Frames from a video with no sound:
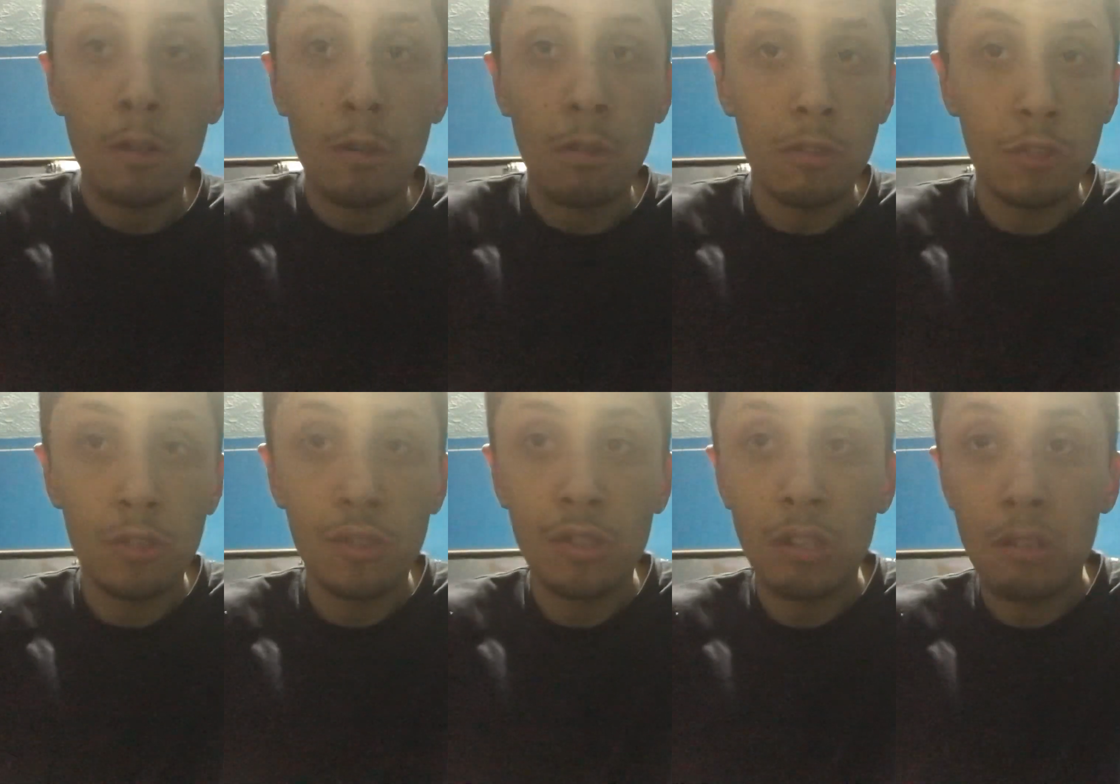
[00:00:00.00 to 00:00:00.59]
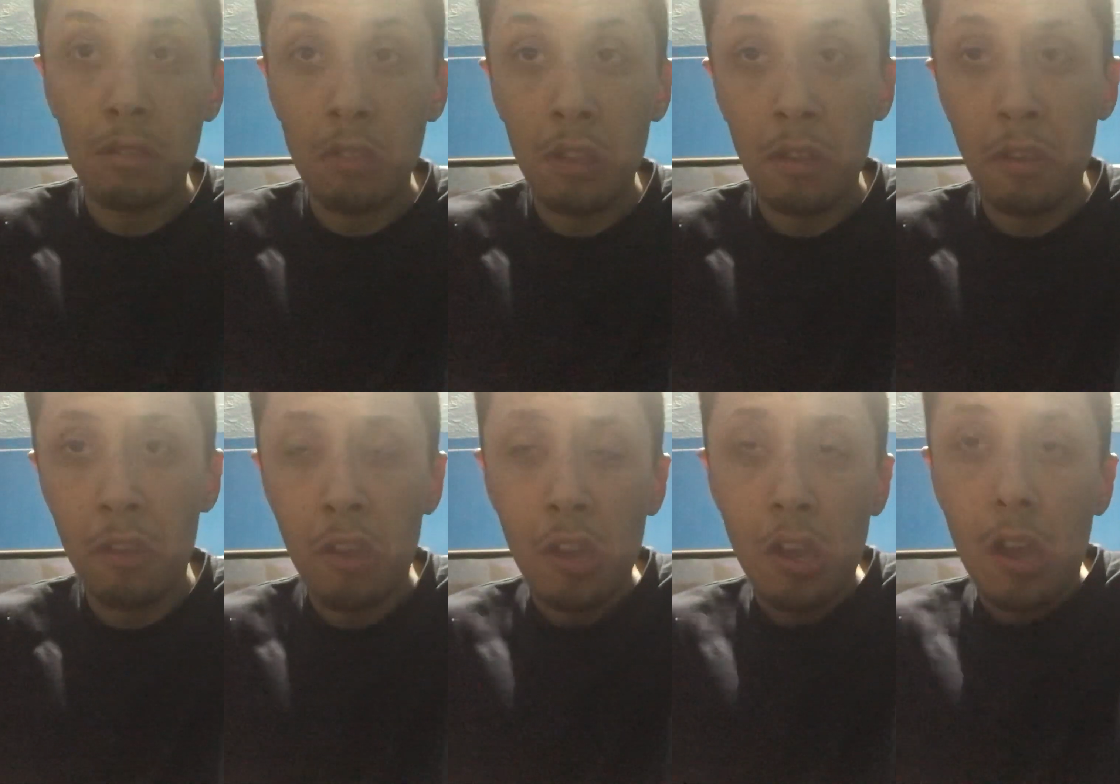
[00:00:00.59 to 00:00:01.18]
who I just said then.
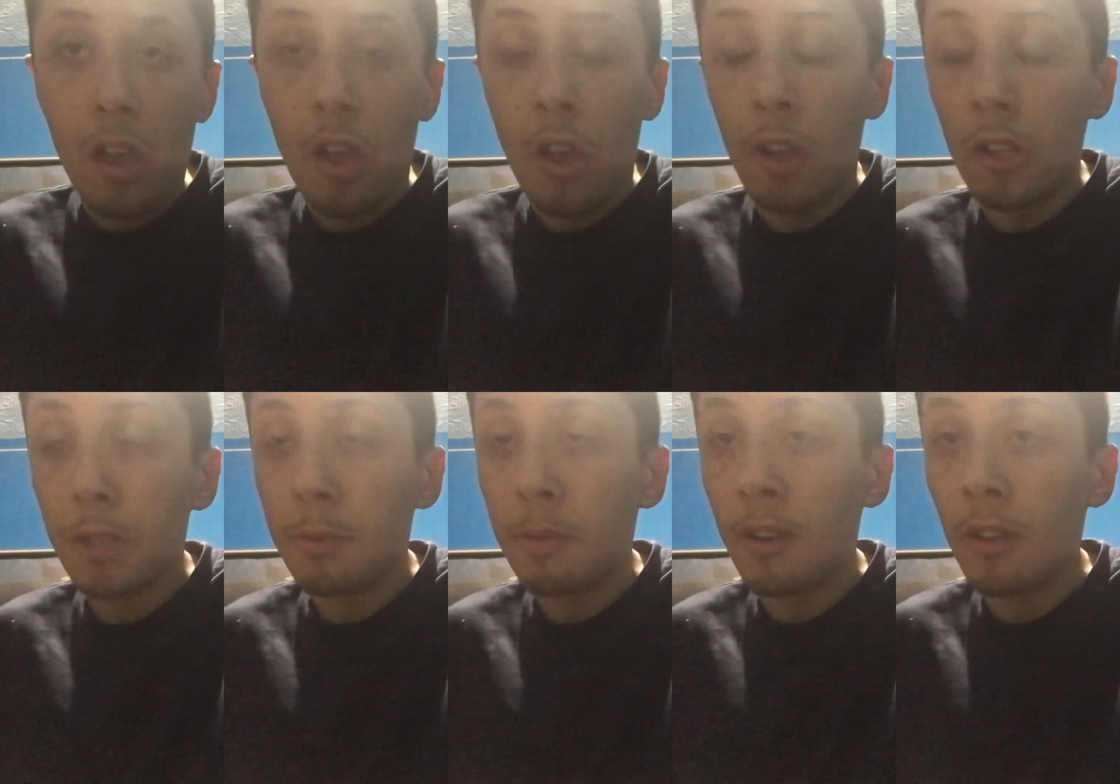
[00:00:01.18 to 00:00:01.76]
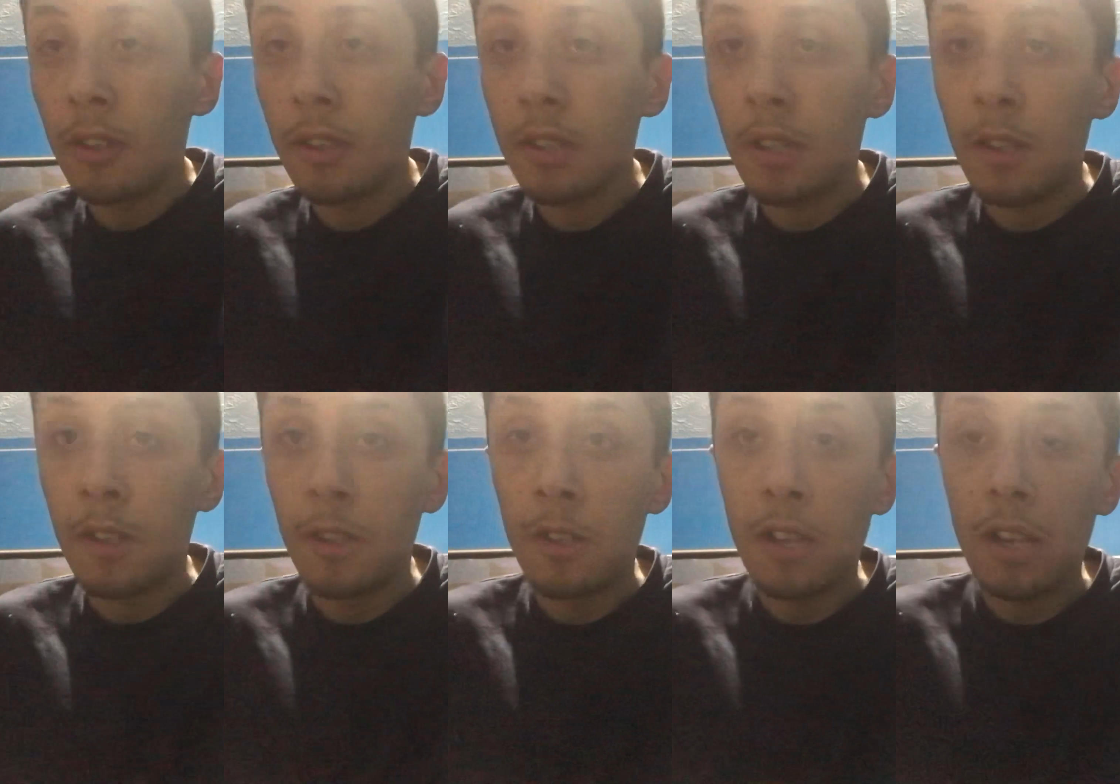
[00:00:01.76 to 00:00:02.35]
To be honest, like
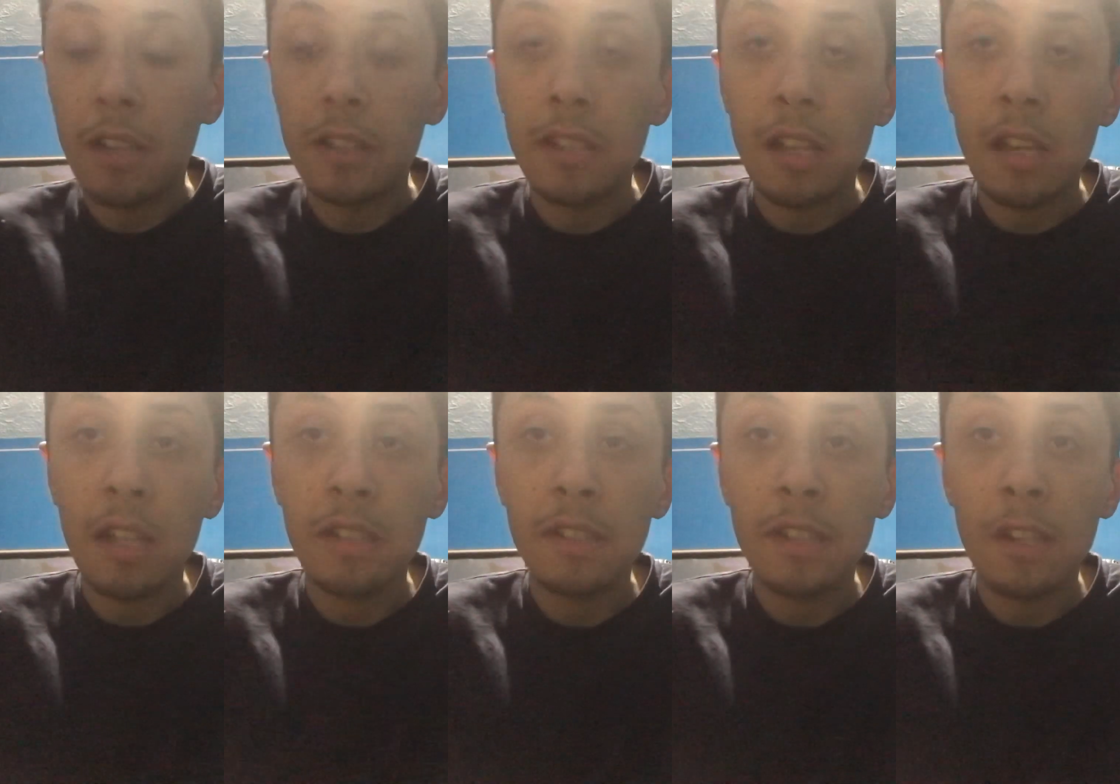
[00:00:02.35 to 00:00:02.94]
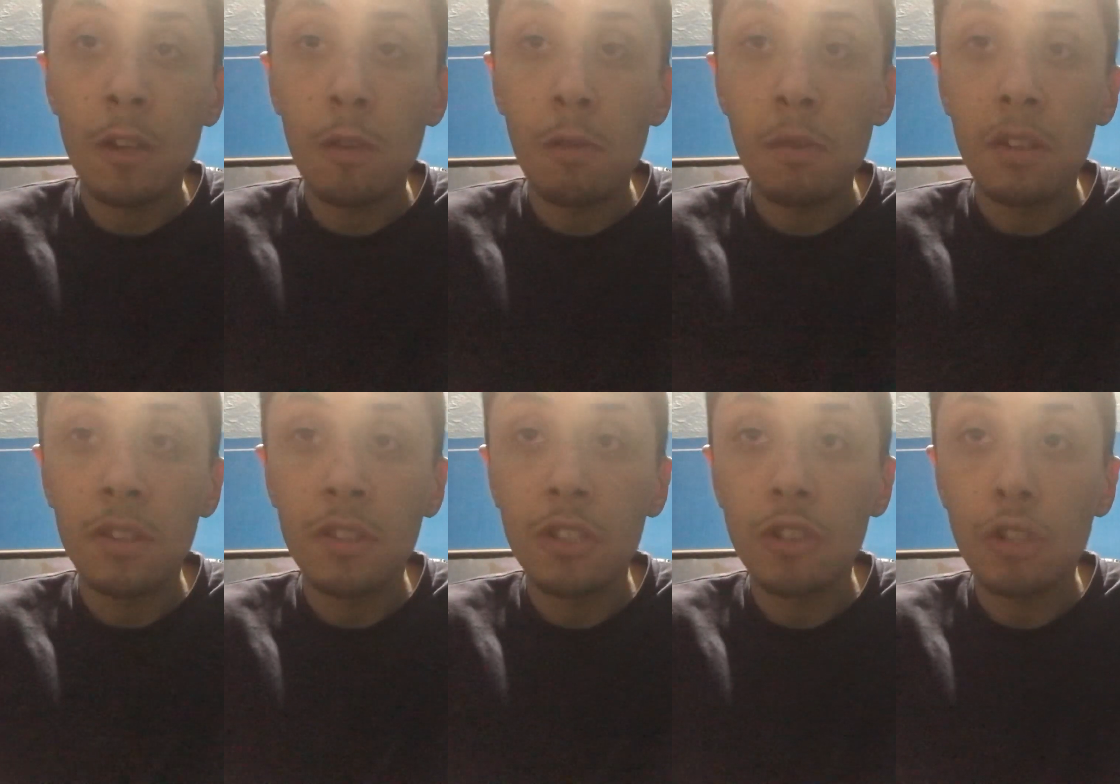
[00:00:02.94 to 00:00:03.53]
I said, let's see who
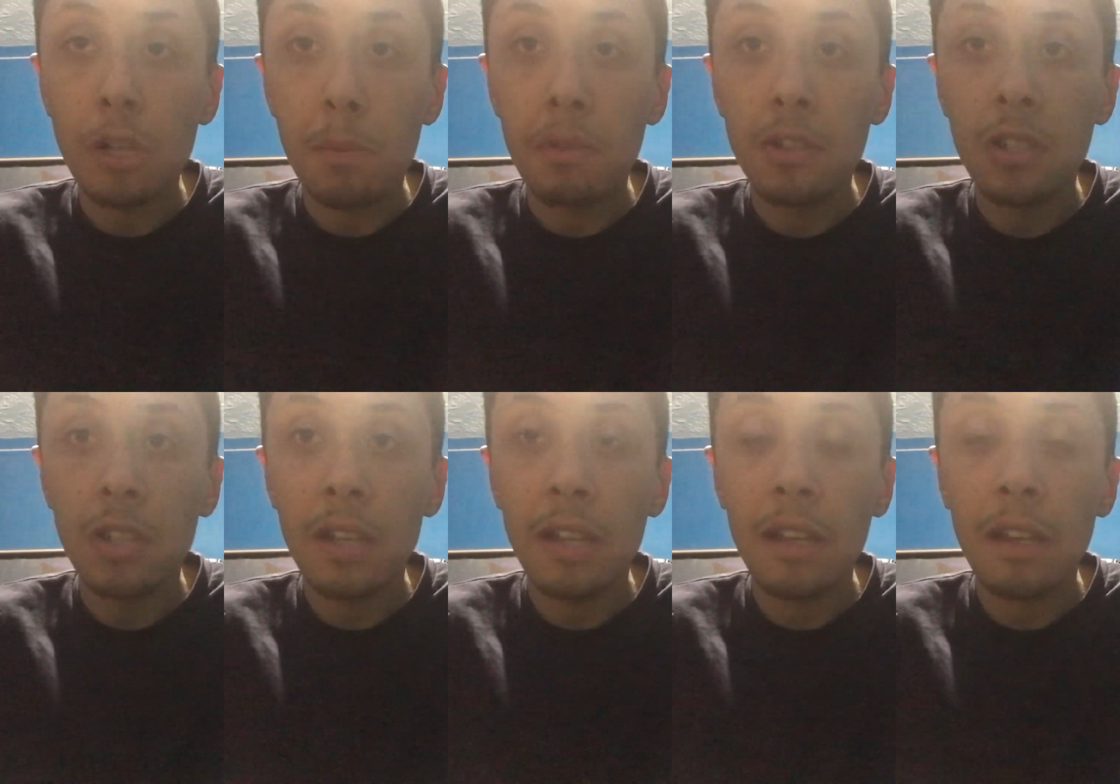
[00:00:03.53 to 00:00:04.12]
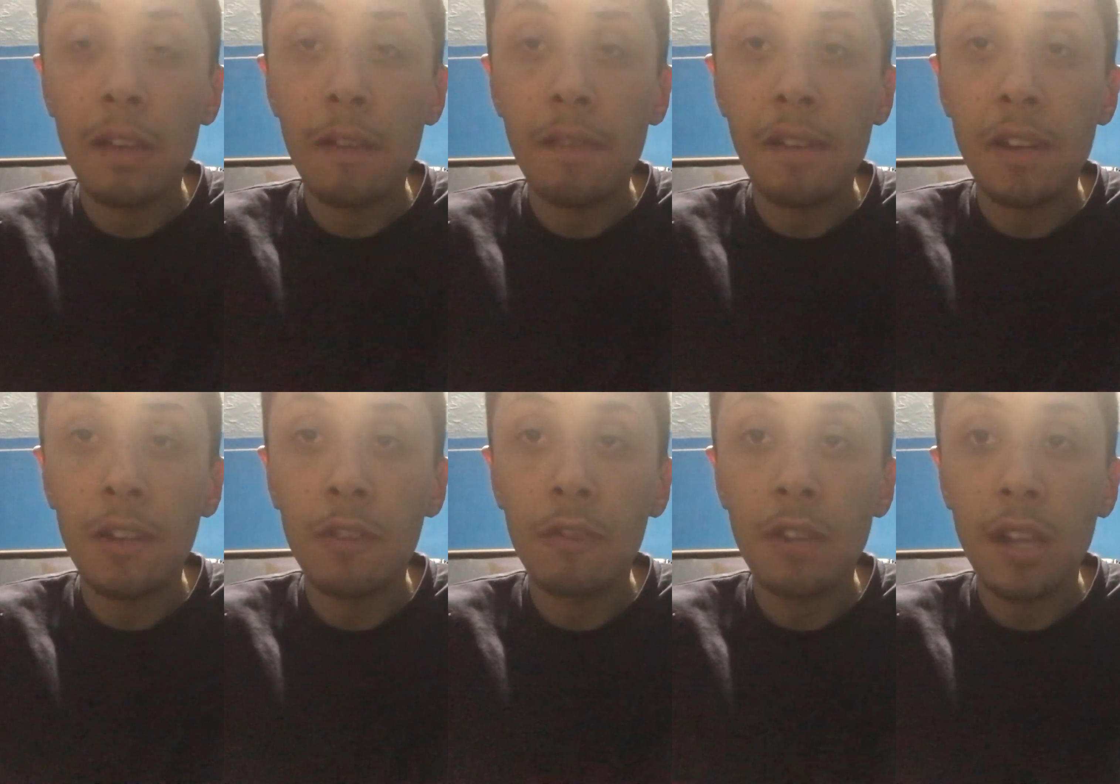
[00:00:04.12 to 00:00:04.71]
wins the Champions League
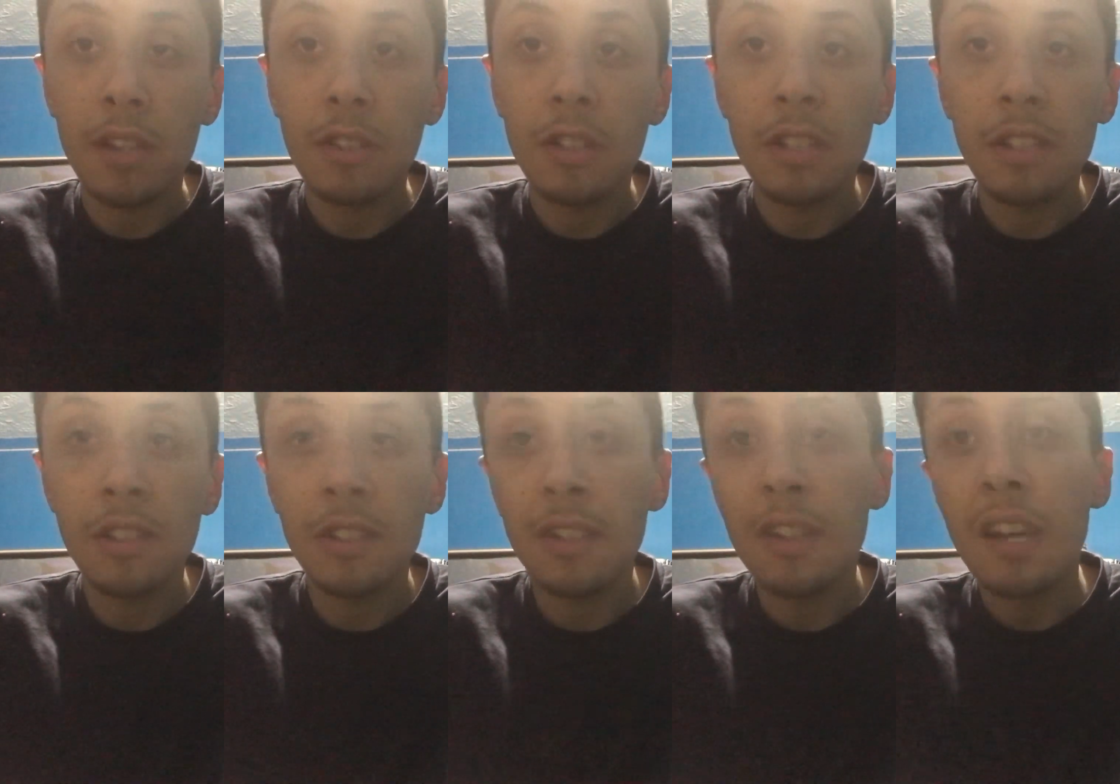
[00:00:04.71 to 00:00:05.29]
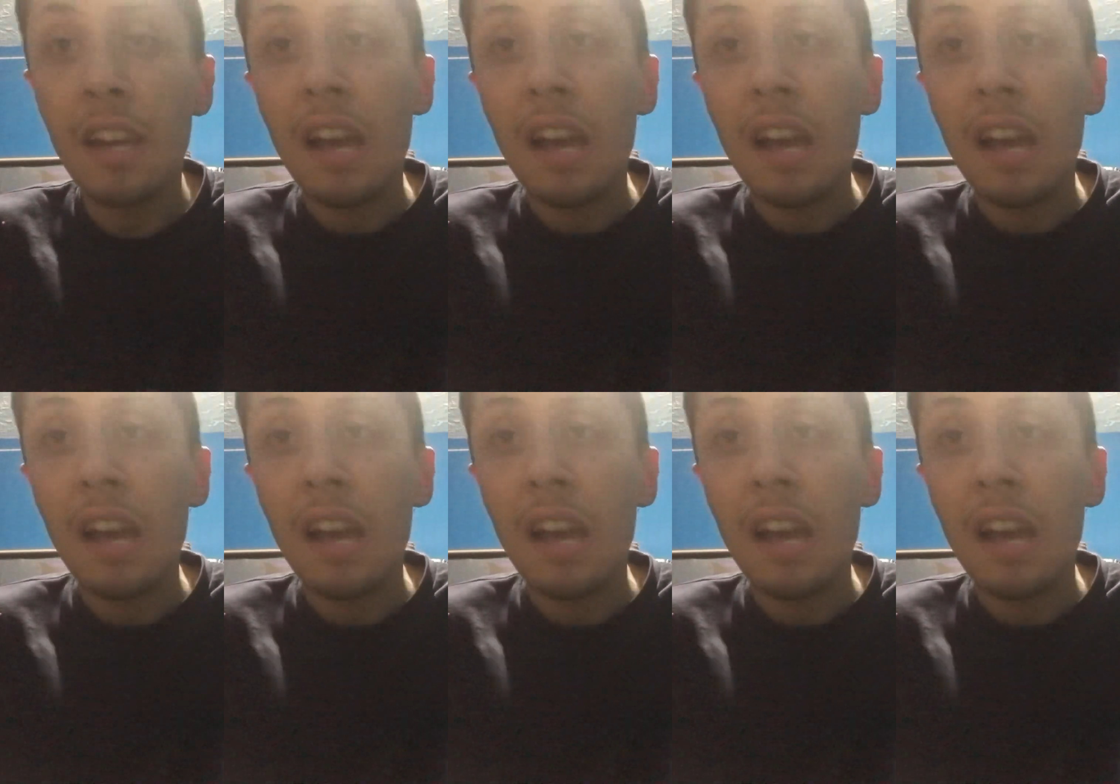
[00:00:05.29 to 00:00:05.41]
final next season.